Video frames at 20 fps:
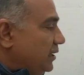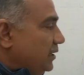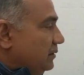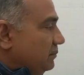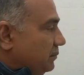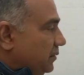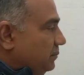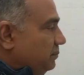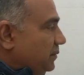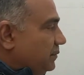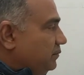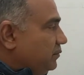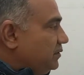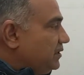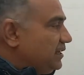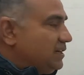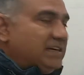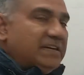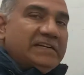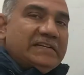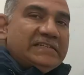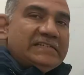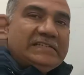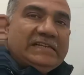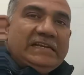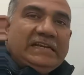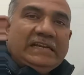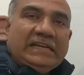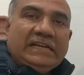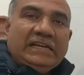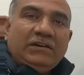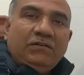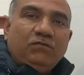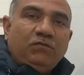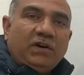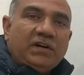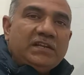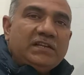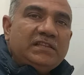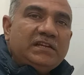But before that, let us see
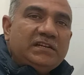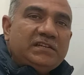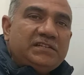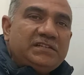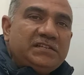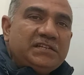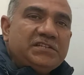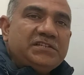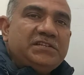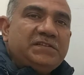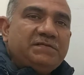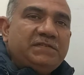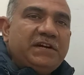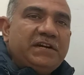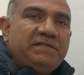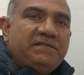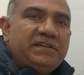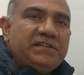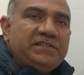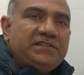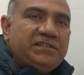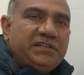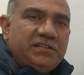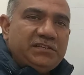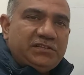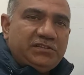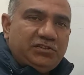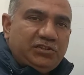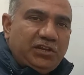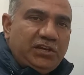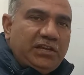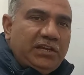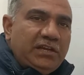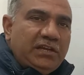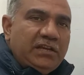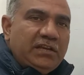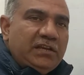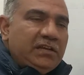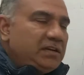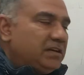what are the 6 different ways these 3
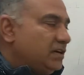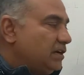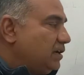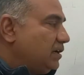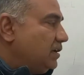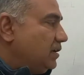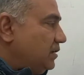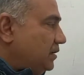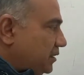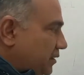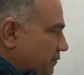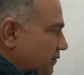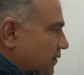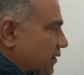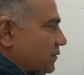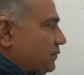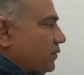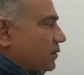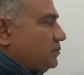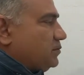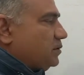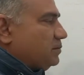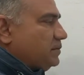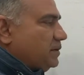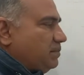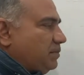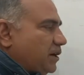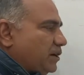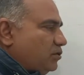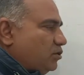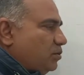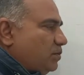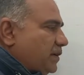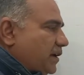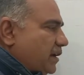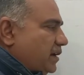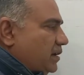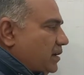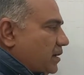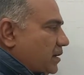different forms of the blood group
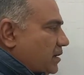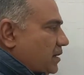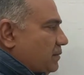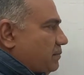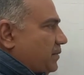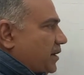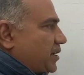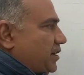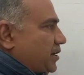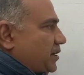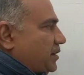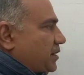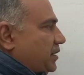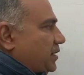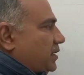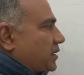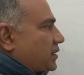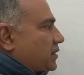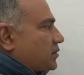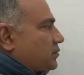can combine in. So